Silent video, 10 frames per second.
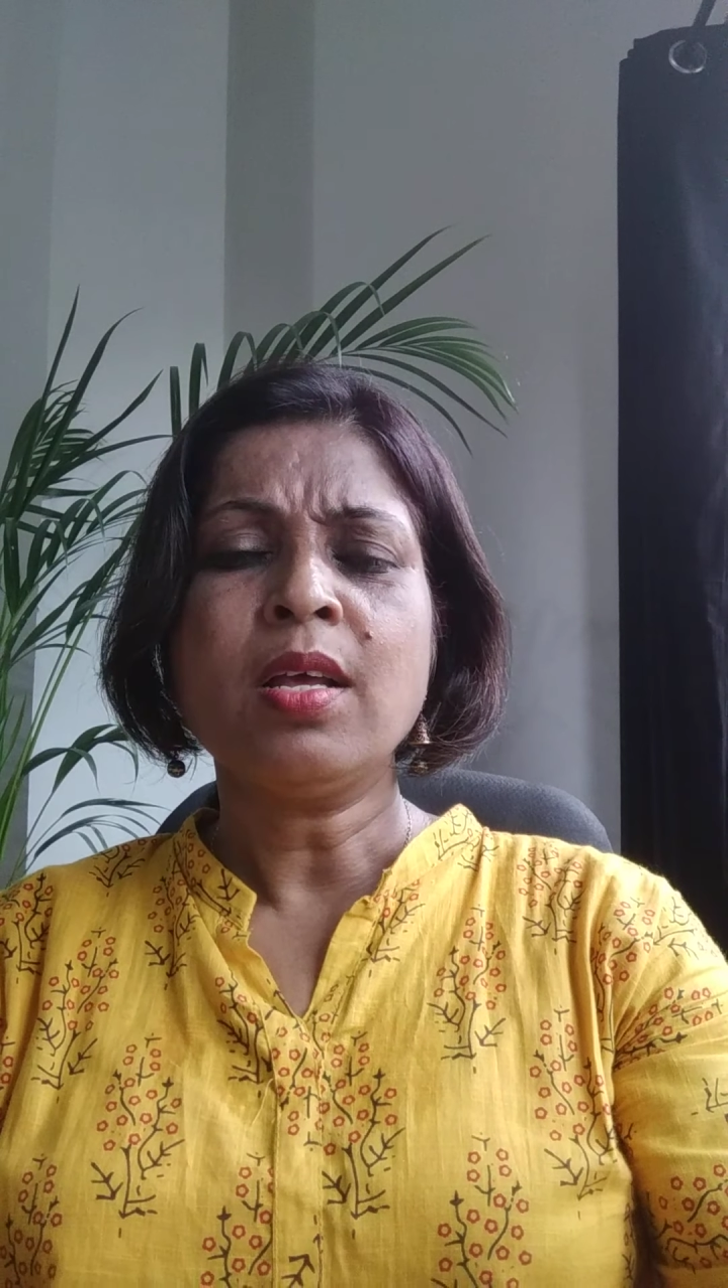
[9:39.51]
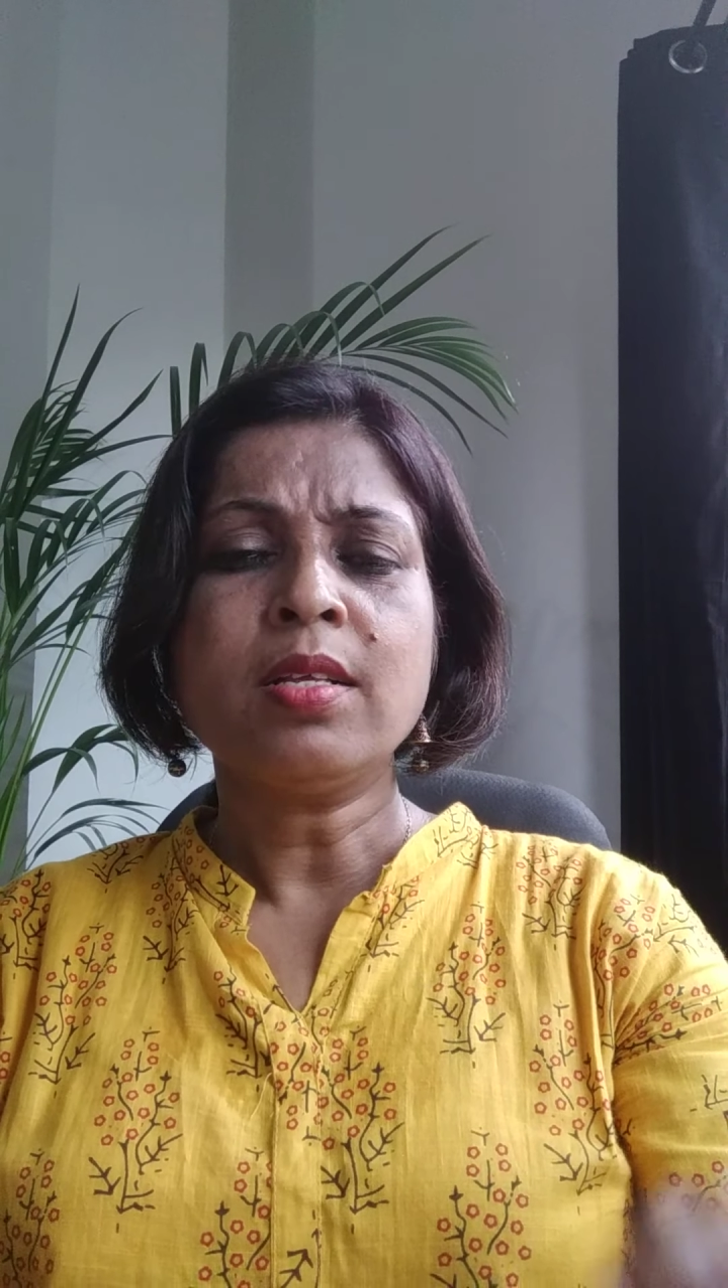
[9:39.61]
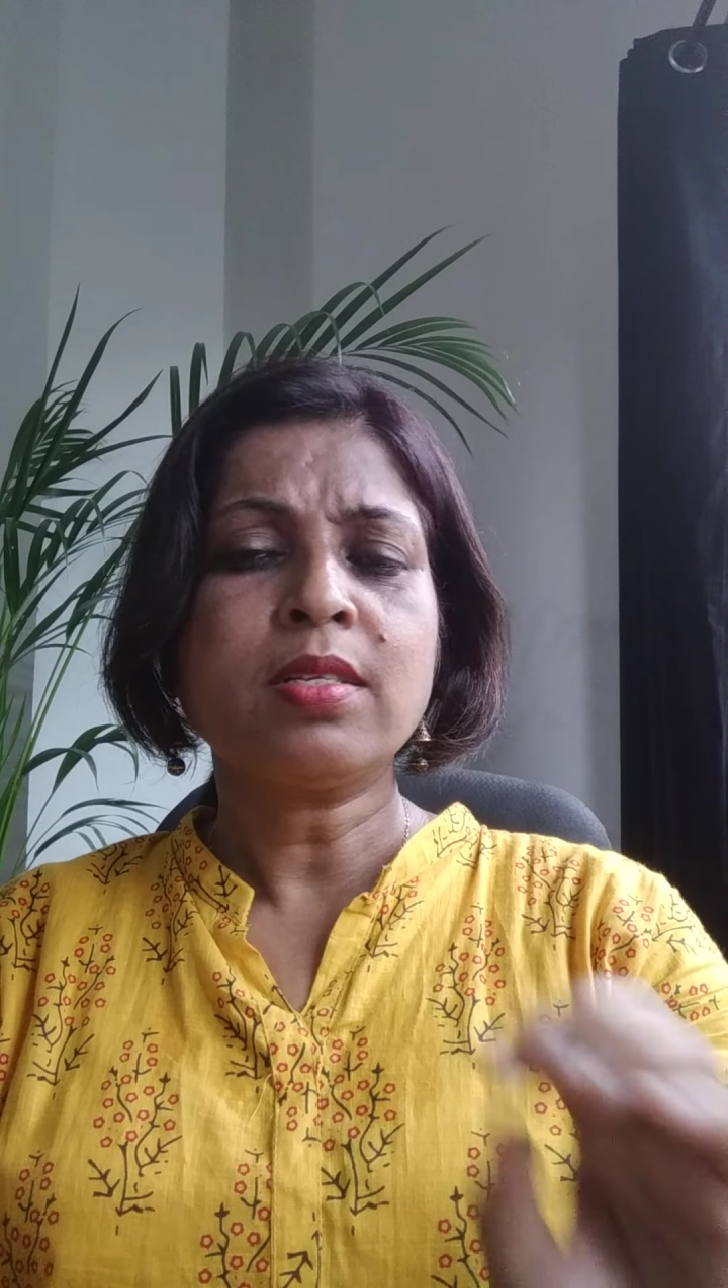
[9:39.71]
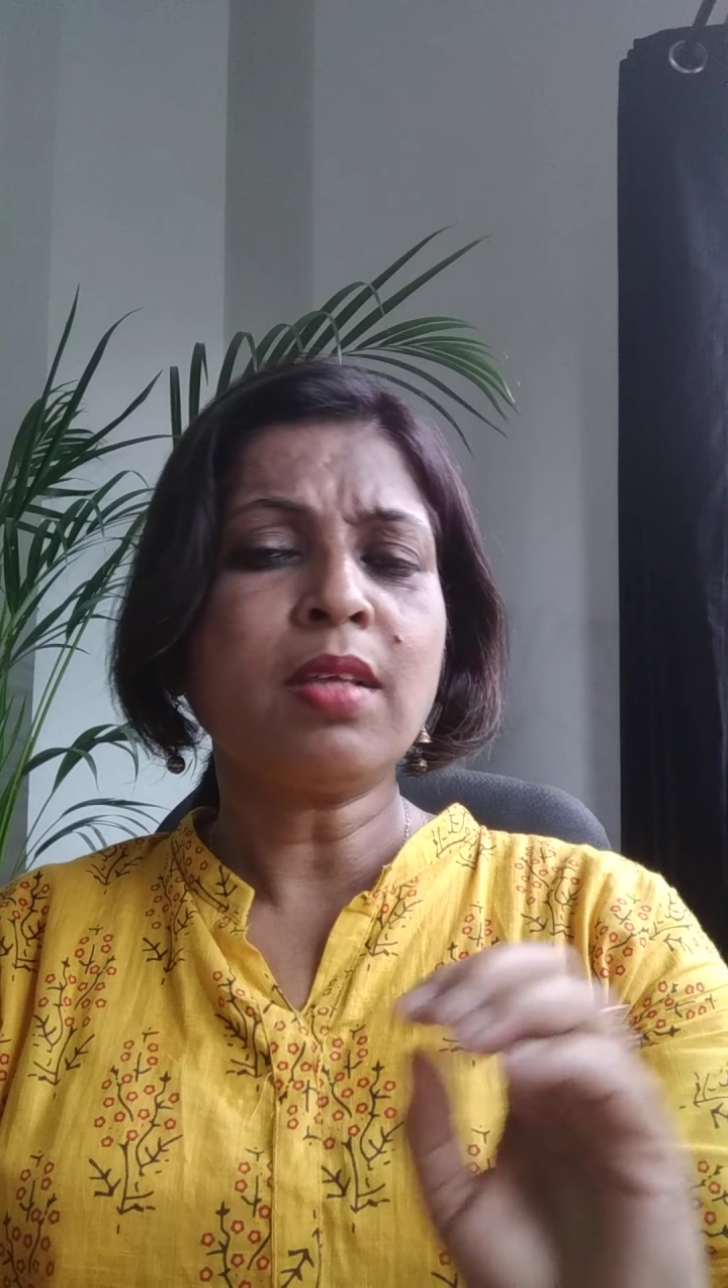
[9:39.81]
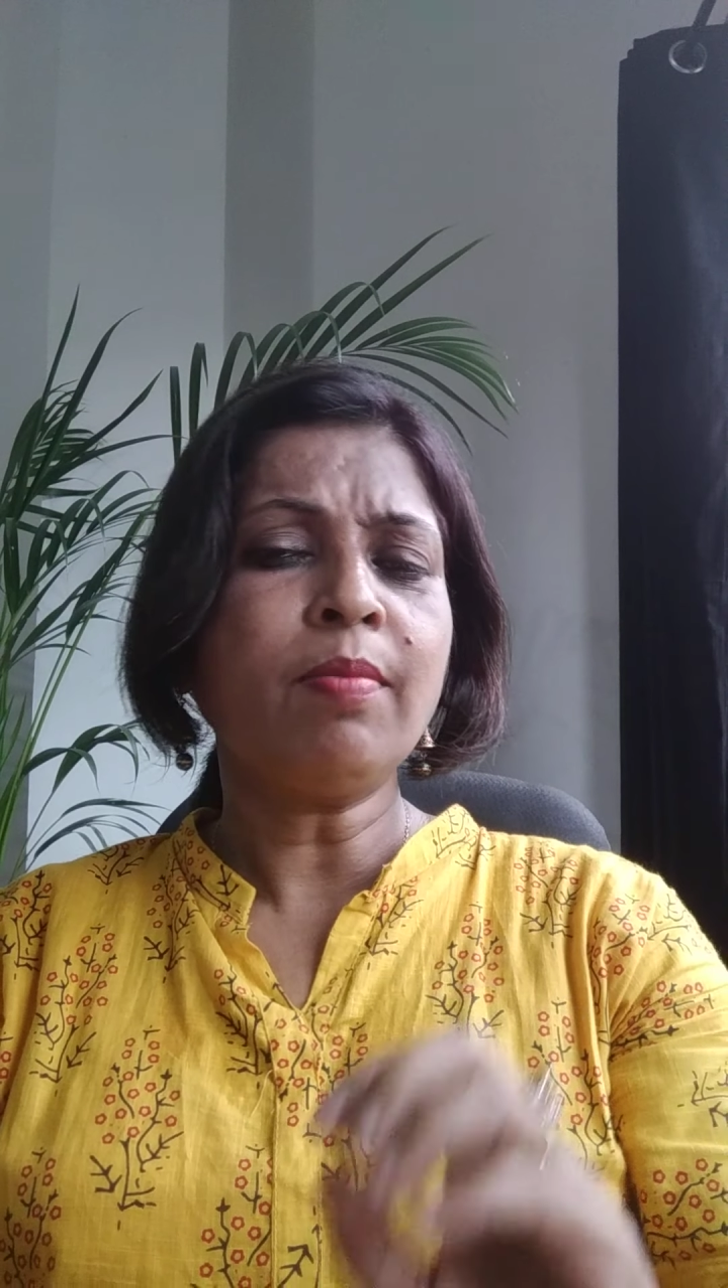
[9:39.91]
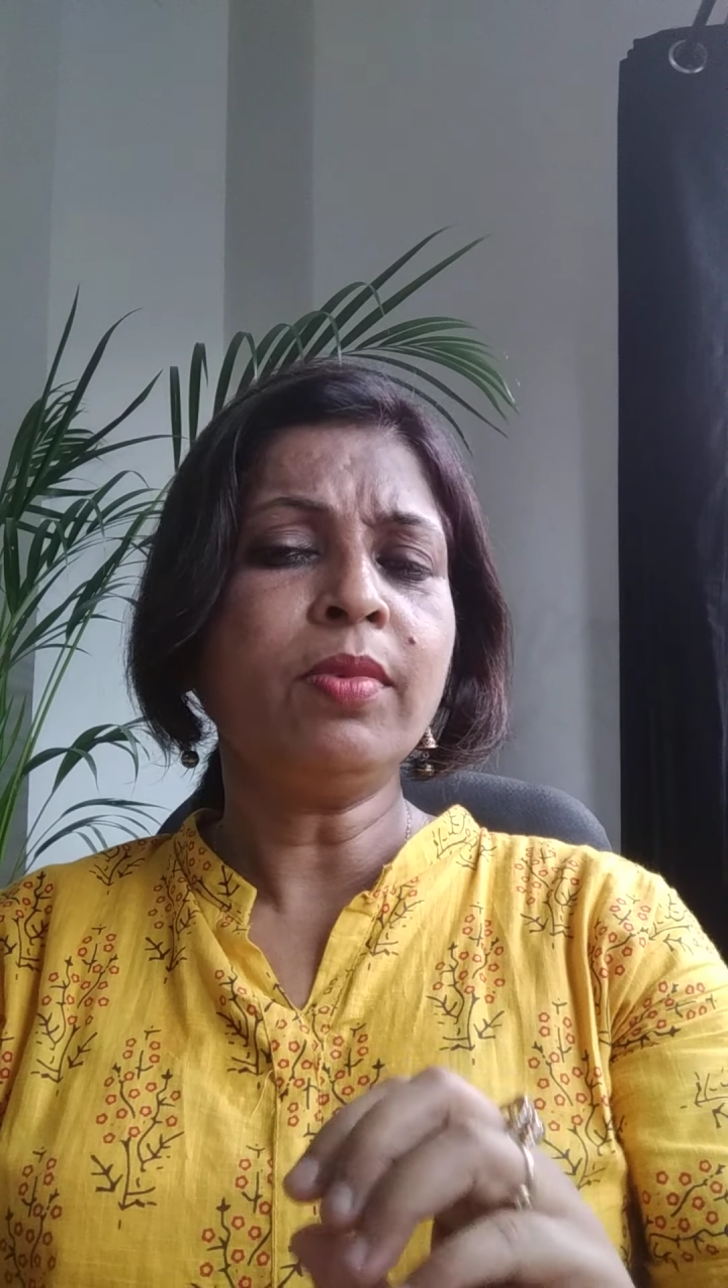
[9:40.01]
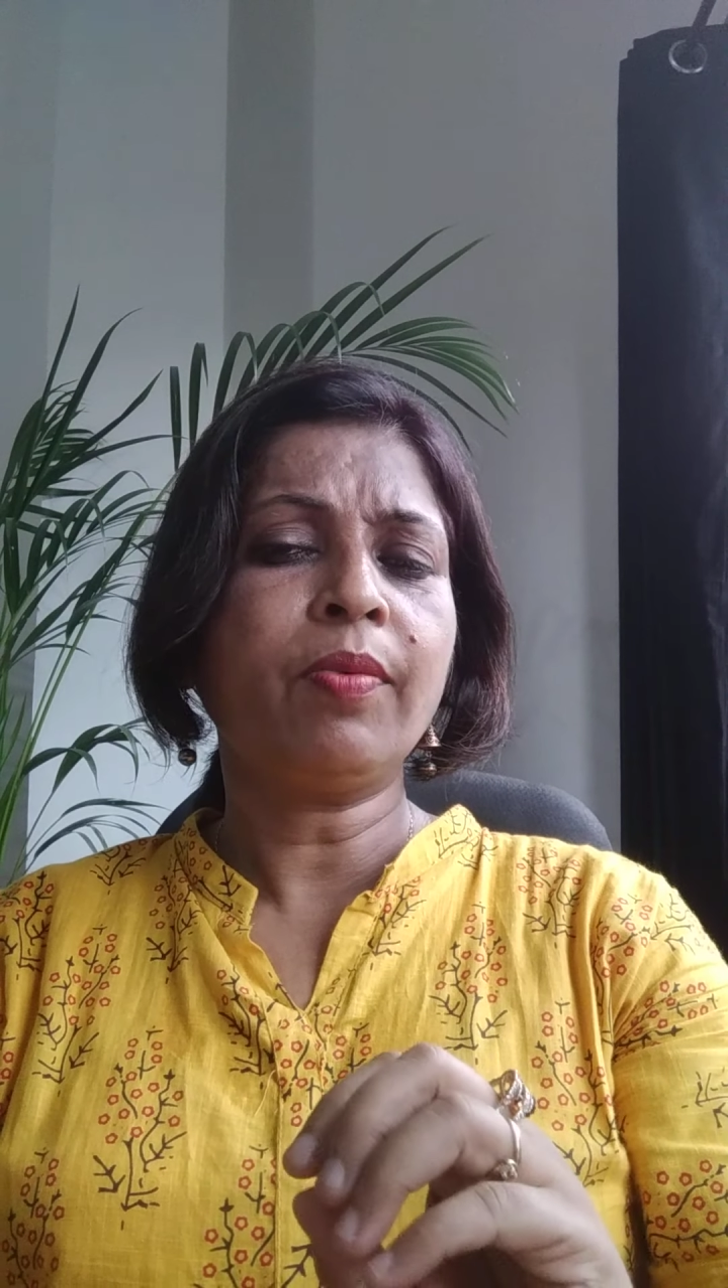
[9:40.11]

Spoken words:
some